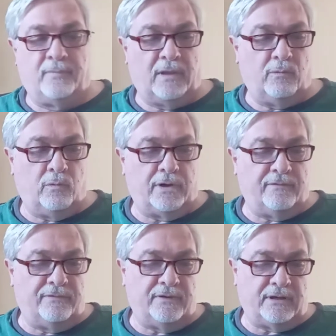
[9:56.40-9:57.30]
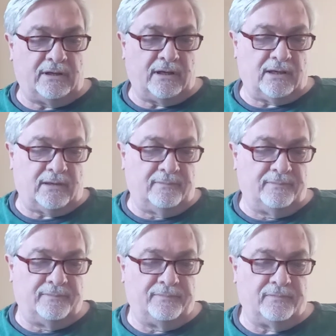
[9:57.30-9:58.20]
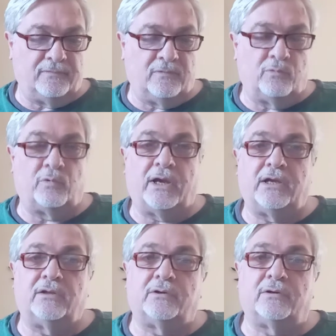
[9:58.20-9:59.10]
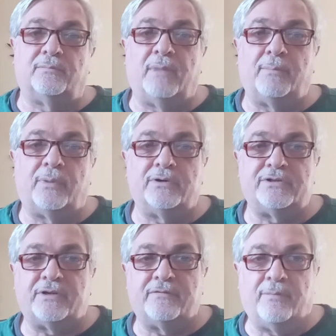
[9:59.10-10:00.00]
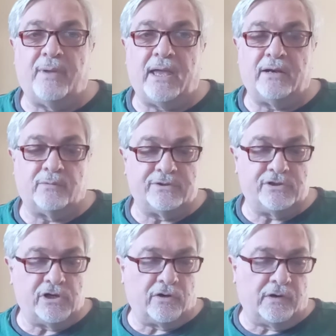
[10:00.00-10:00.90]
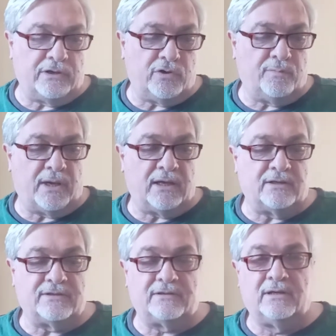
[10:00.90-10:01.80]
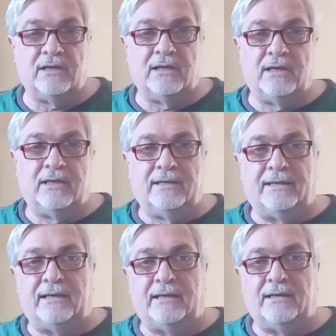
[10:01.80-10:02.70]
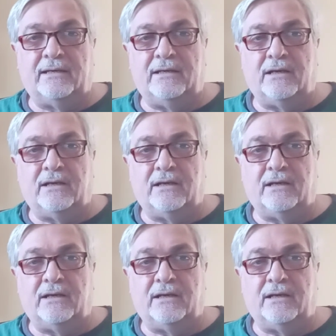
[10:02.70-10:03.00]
One of the regular members of the band was Jerry Eubanks, and he